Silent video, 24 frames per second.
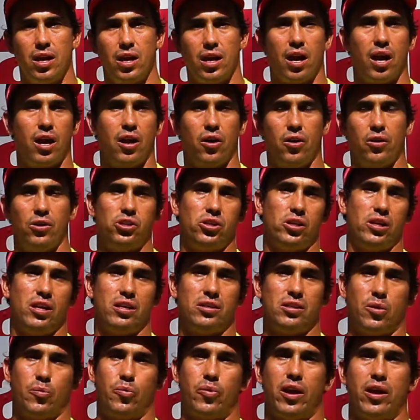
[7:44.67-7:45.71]
our ocean
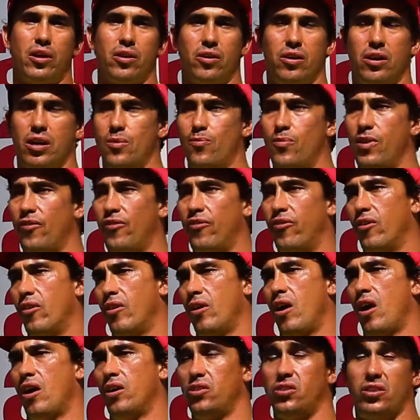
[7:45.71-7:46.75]
as a priority before
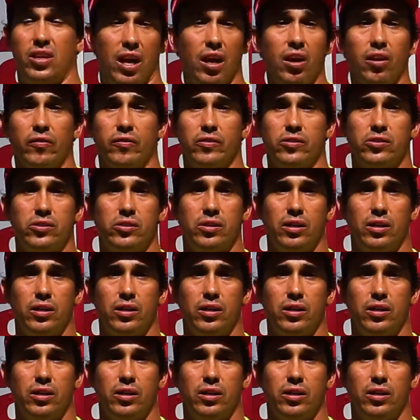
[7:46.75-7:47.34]
ourselves.